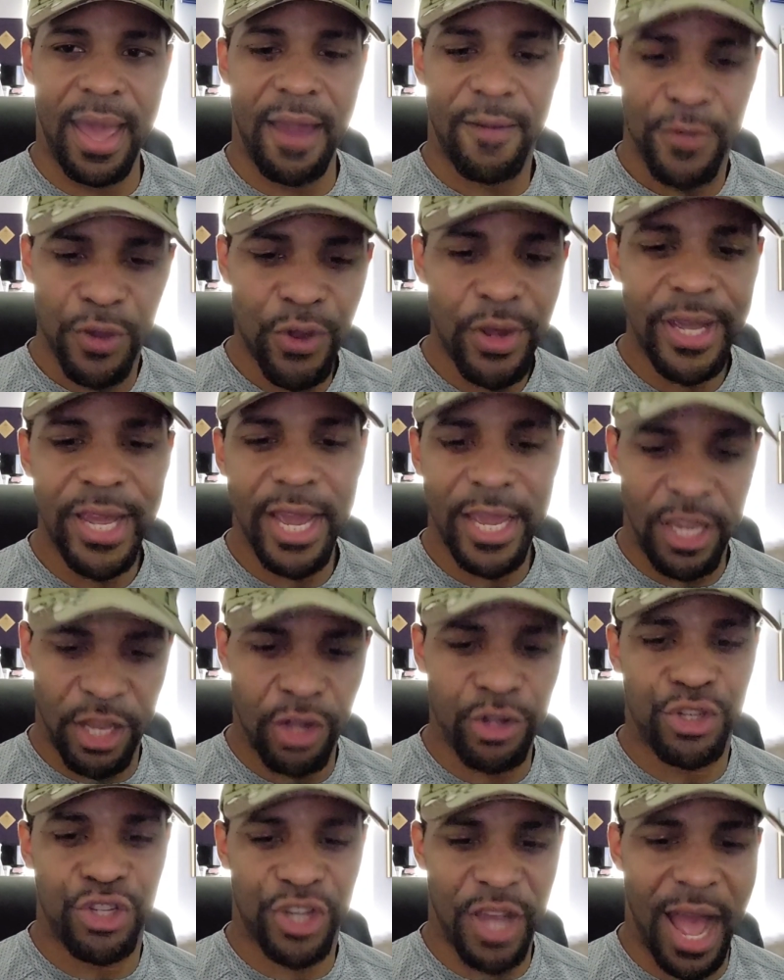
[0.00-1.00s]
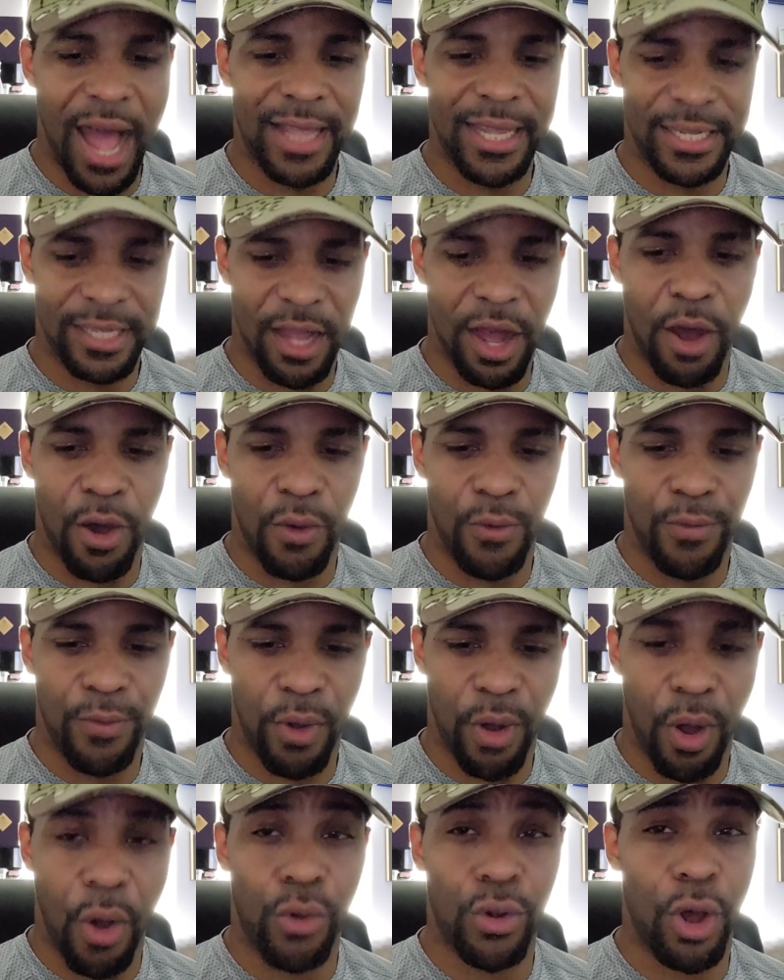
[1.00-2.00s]
if you're getting your jollies off
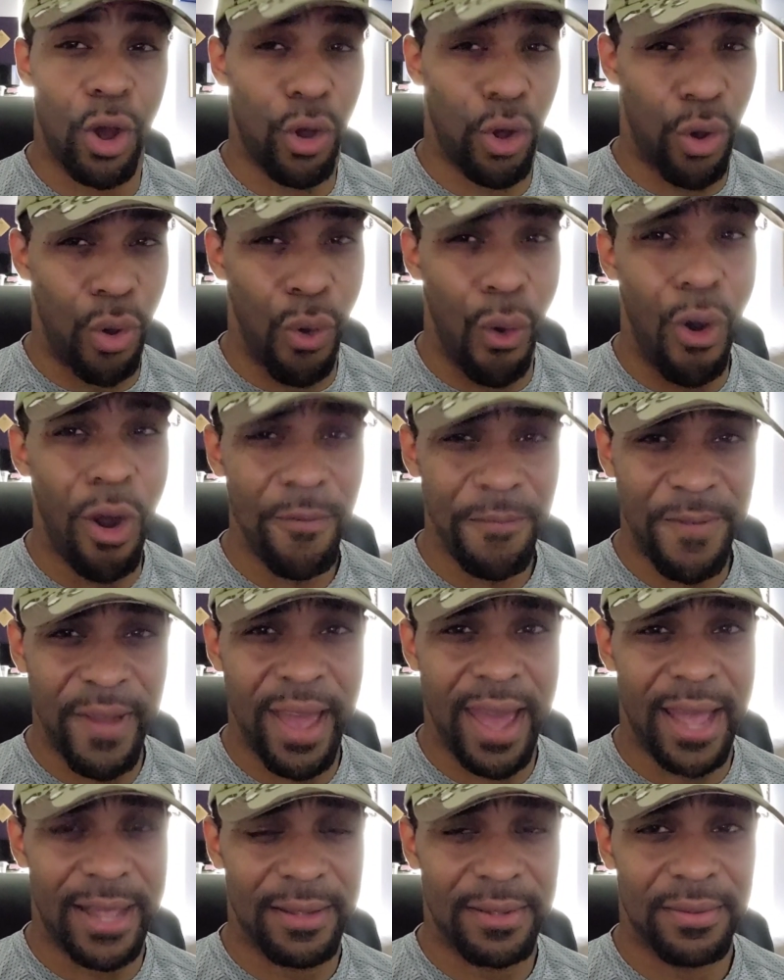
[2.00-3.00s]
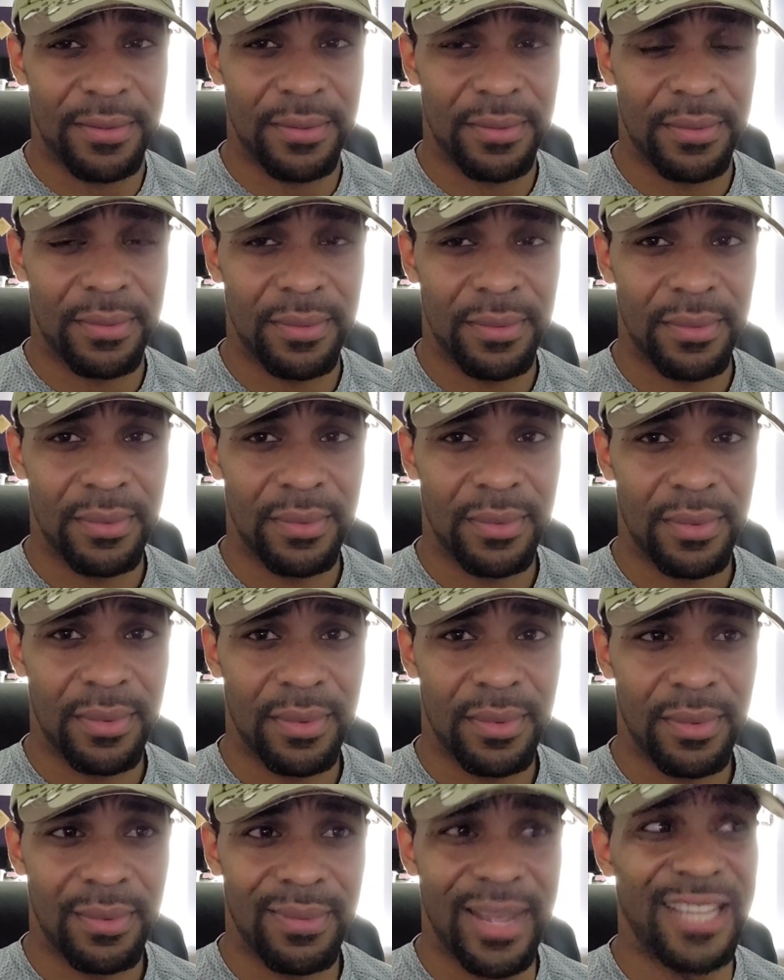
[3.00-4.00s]
on a Corvette
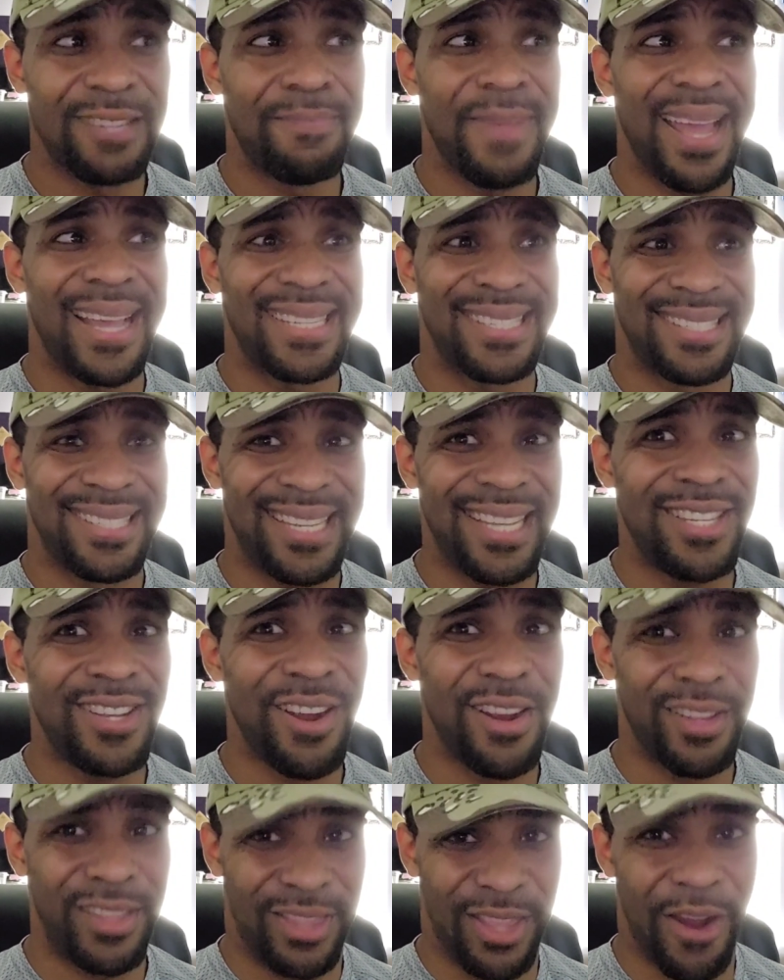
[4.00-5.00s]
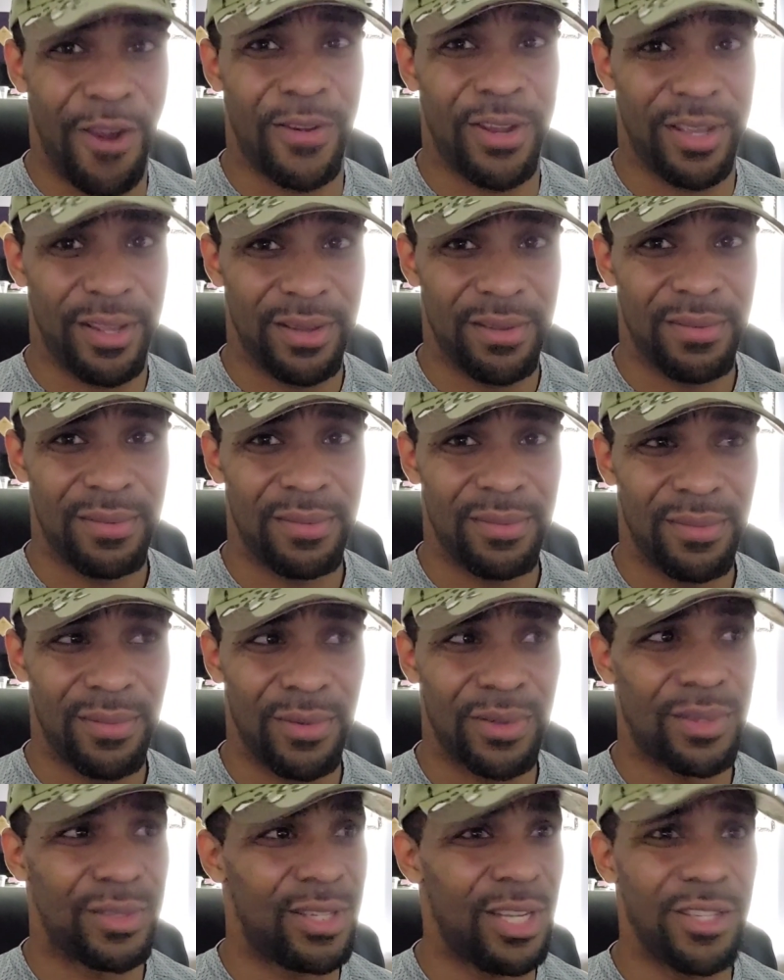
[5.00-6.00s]
that's making 630,
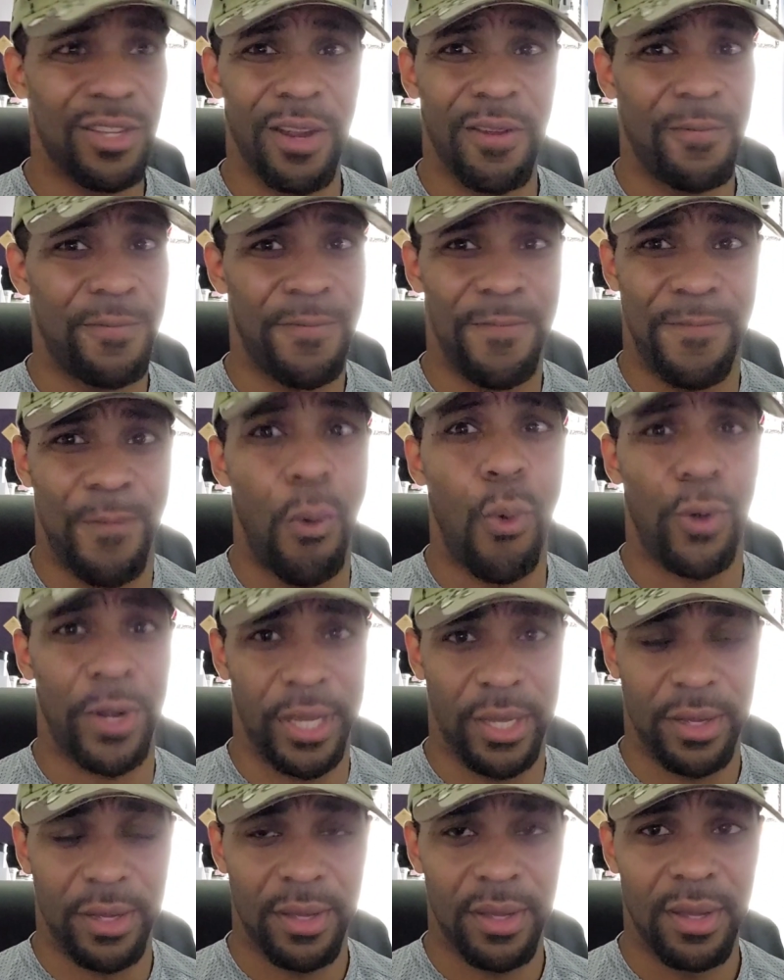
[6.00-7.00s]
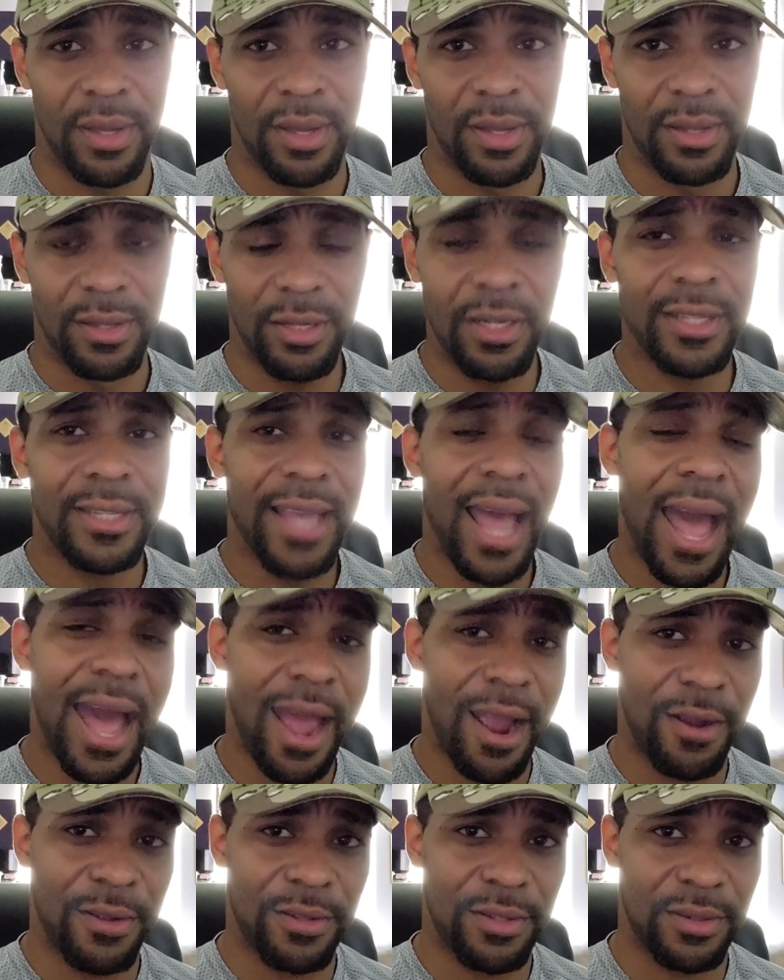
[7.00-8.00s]
640 to the
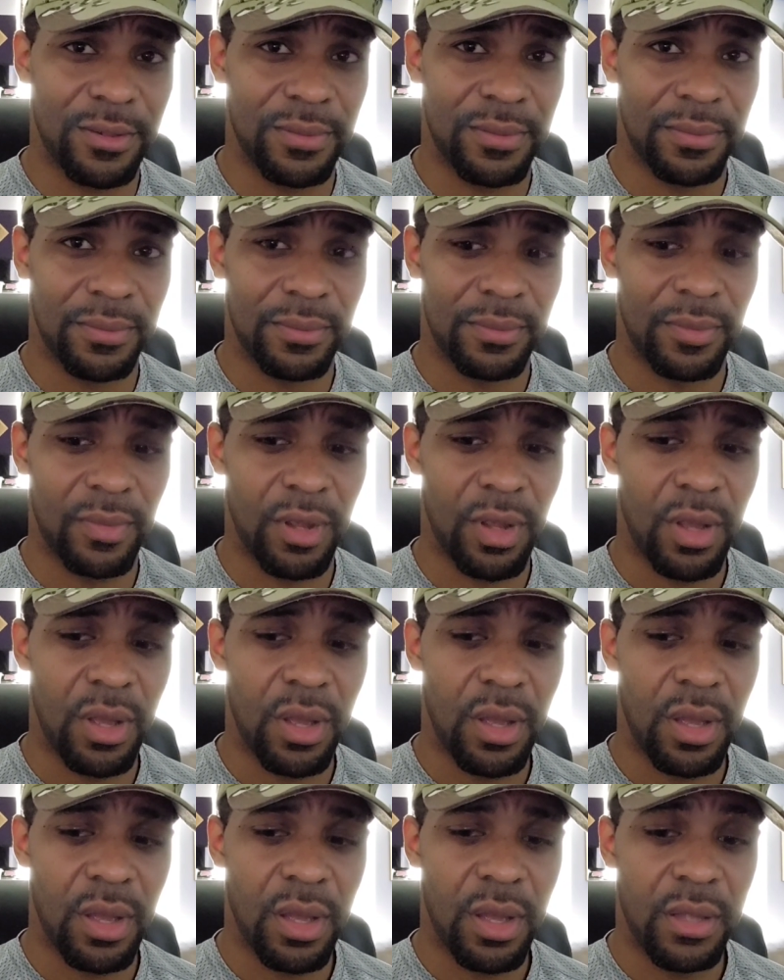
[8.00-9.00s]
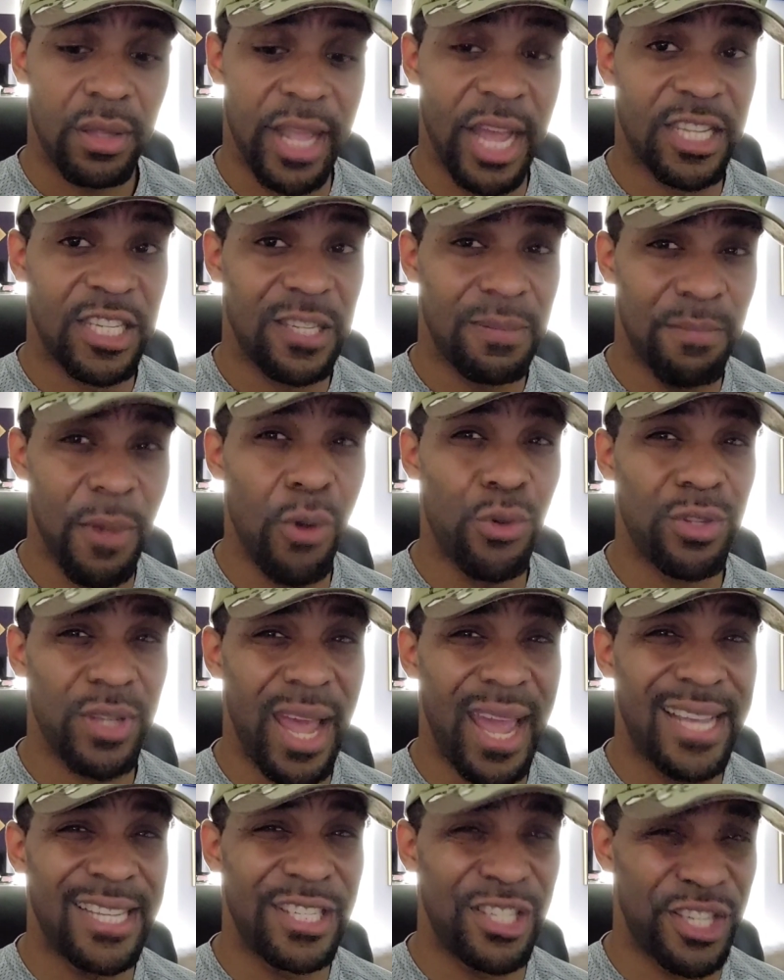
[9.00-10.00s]
tires, that smokes
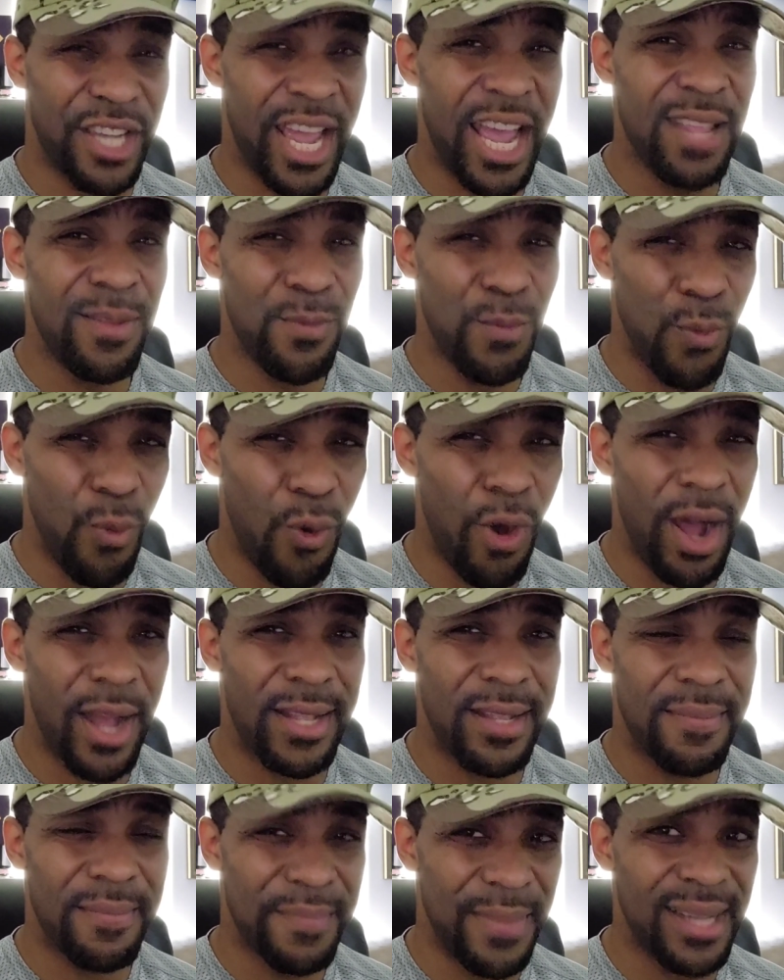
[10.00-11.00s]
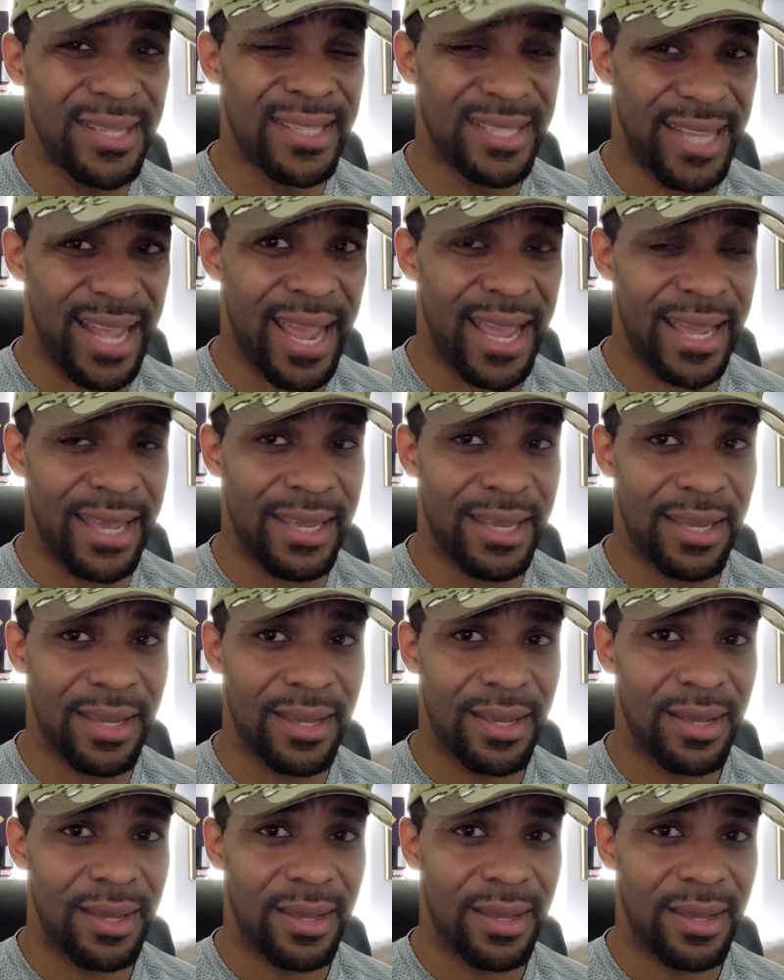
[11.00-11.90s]
a Gen 1 Mustang